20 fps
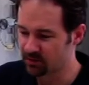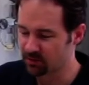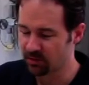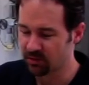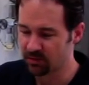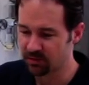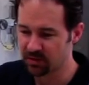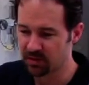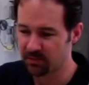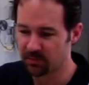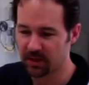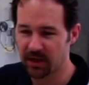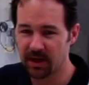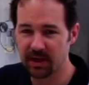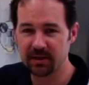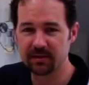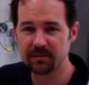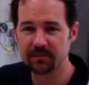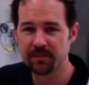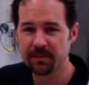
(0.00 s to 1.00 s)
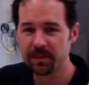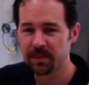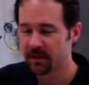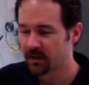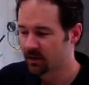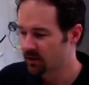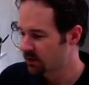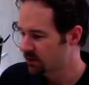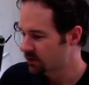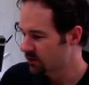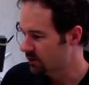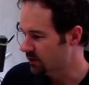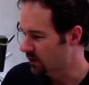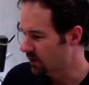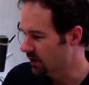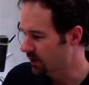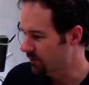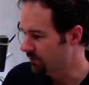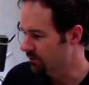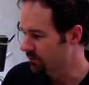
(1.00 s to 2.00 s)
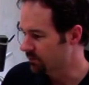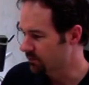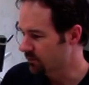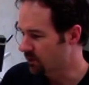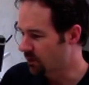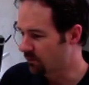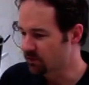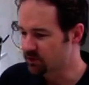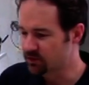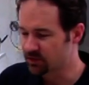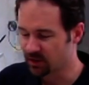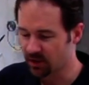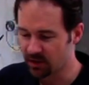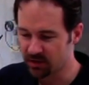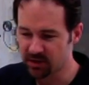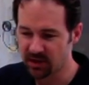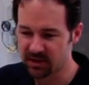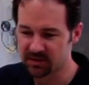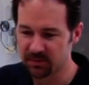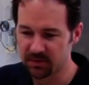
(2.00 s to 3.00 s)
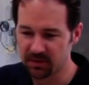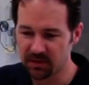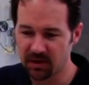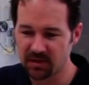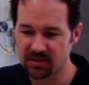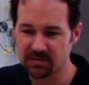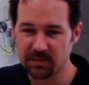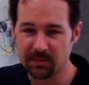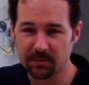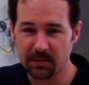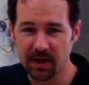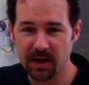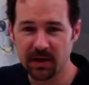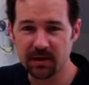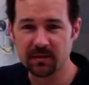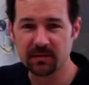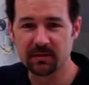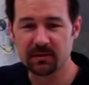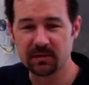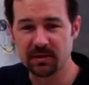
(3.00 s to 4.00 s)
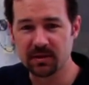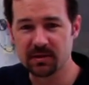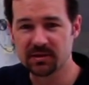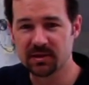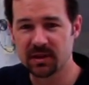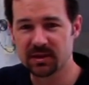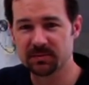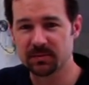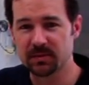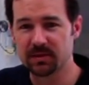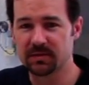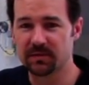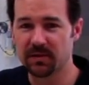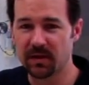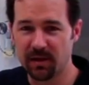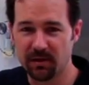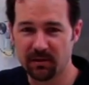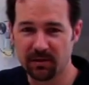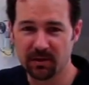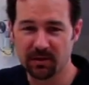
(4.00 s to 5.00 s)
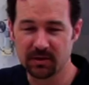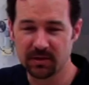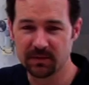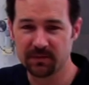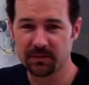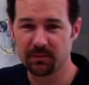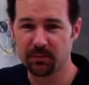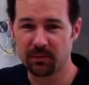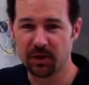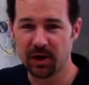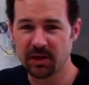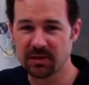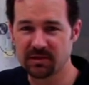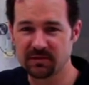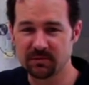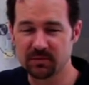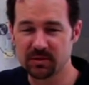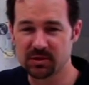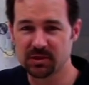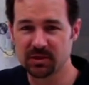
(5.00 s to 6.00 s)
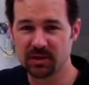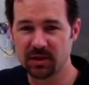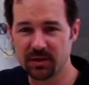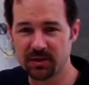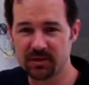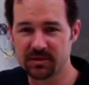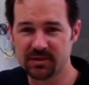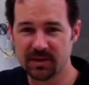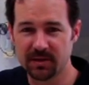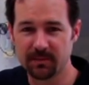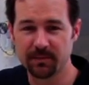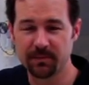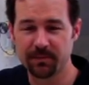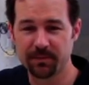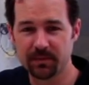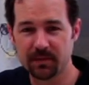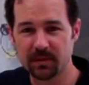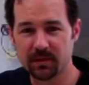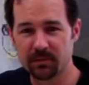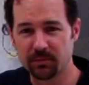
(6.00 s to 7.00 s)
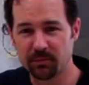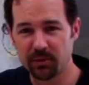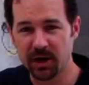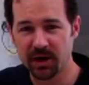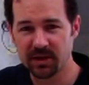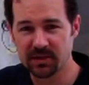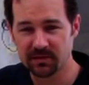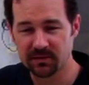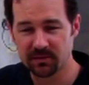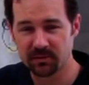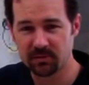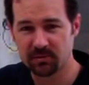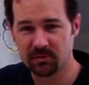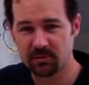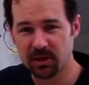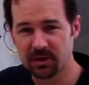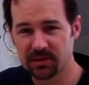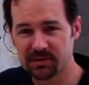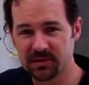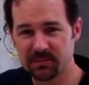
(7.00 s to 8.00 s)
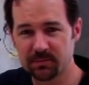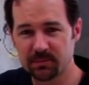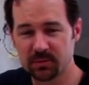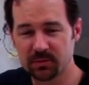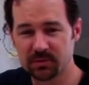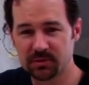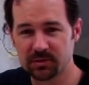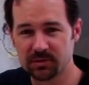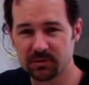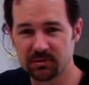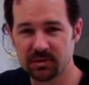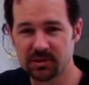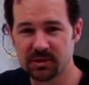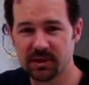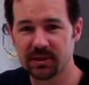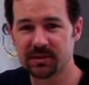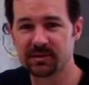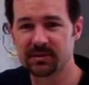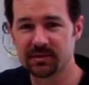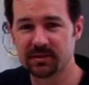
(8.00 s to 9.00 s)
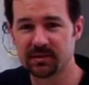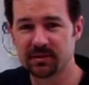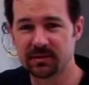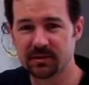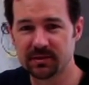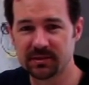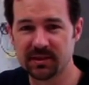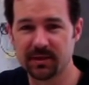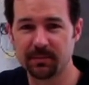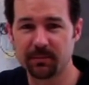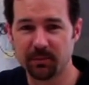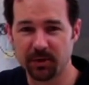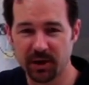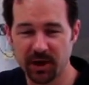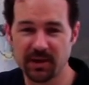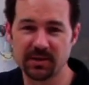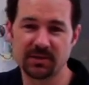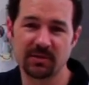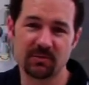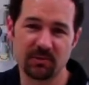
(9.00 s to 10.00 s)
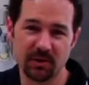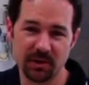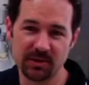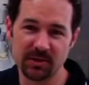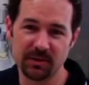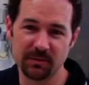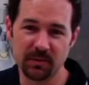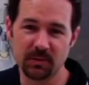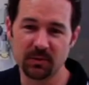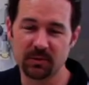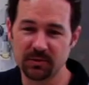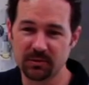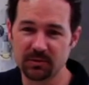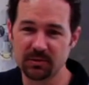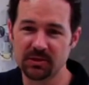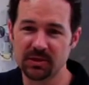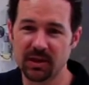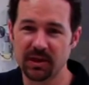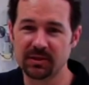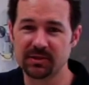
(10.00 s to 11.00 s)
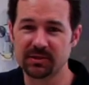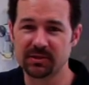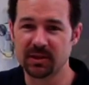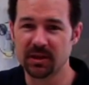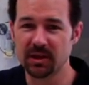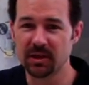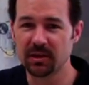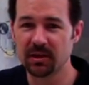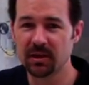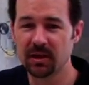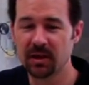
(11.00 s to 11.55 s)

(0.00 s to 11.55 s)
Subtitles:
true to the blade, obviously an adjustment needs to be made. The adjustments vary on different brands of machines. Some brands are quite simple to adjust, some brands are quite difficult to adjust. So